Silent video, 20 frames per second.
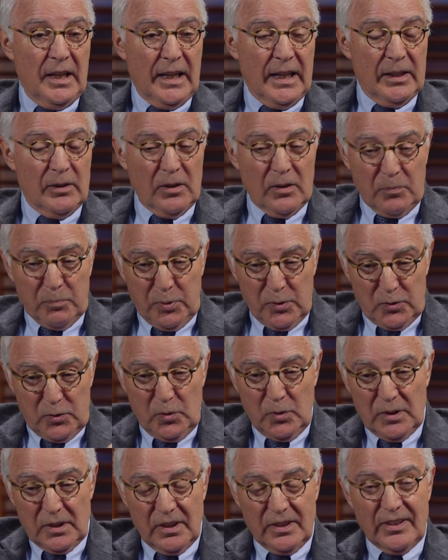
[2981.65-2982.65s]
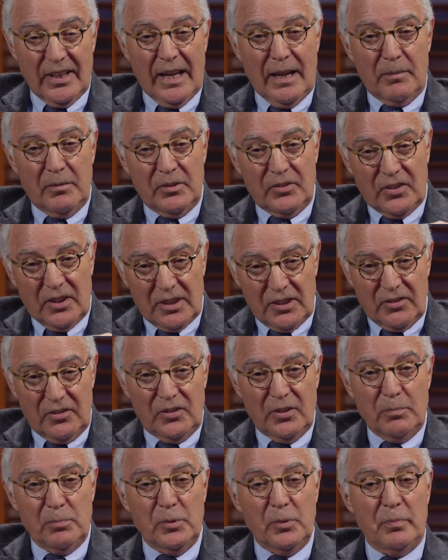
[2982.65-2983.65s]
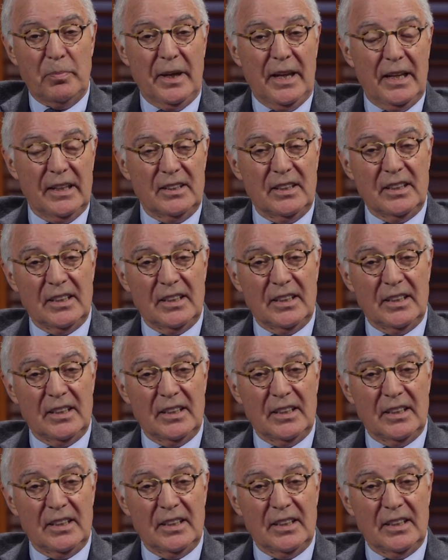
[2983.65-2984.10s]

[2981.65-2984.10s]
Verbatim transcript: And I'll put two little diamonds on a simple band,